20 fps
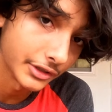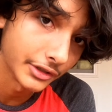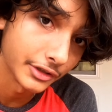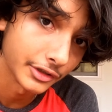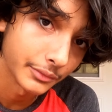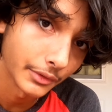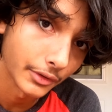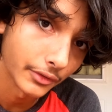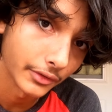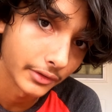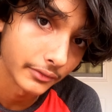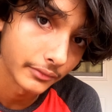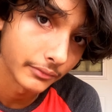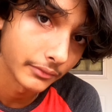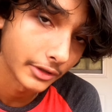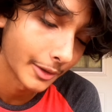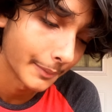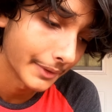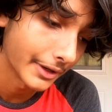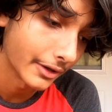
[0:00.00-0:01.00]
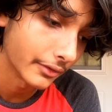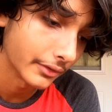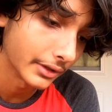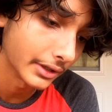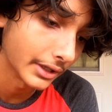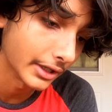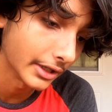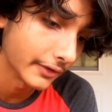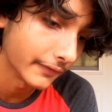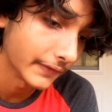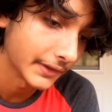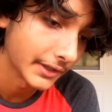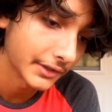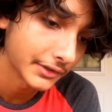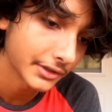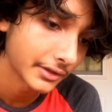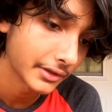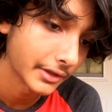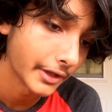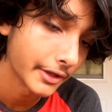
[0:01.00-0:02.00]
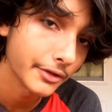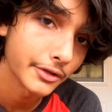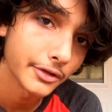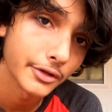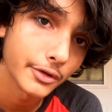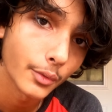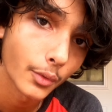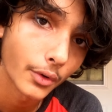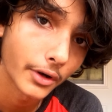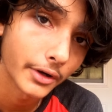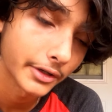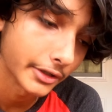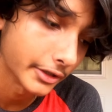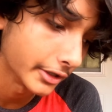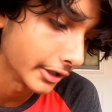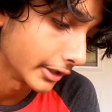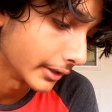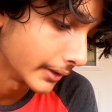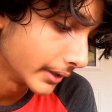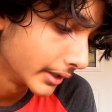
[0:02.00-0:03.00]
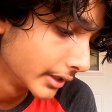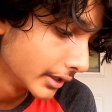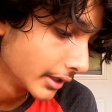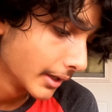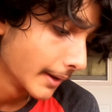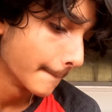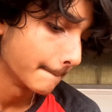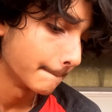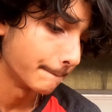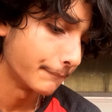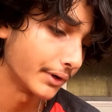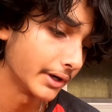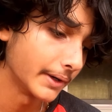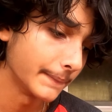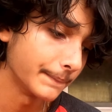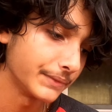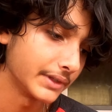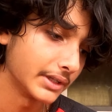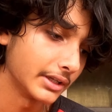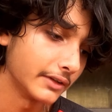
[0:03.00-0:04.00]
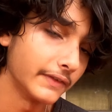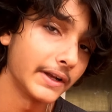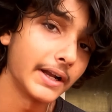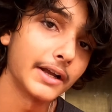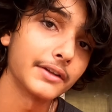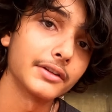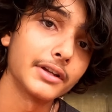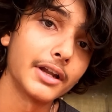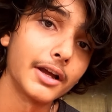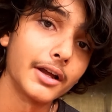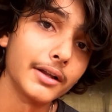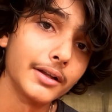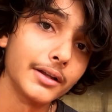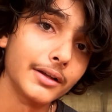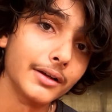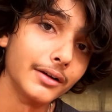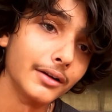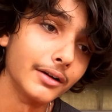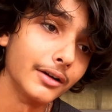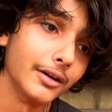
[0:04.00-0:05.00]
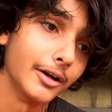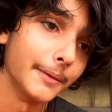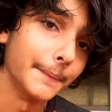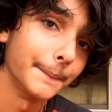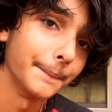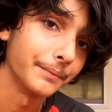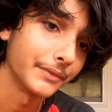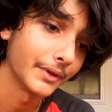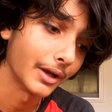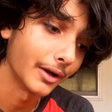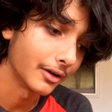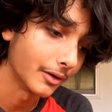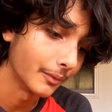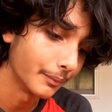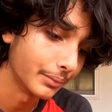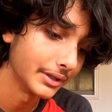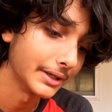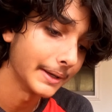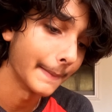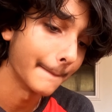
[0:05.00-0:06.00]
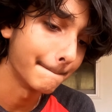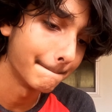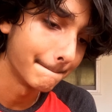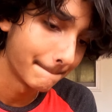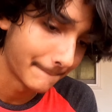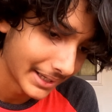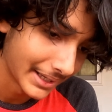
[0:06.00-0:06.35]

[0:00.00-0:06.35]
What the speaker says: see the smoke come out, and if it doesn't, then you are good. But if you guys are not a complete